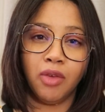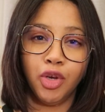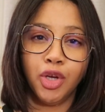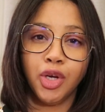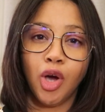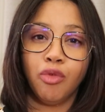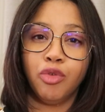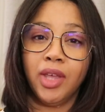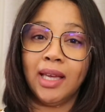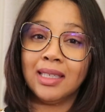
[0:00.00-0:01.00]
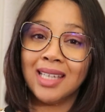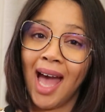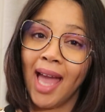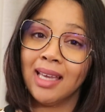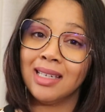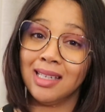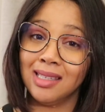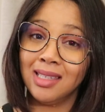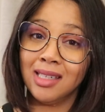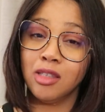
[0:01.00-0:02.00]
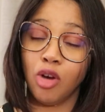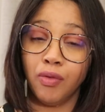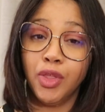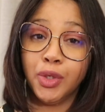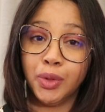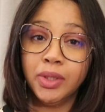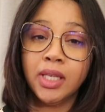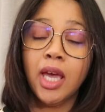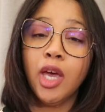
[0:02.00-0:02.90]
If you're going to go for the entire distance of the route,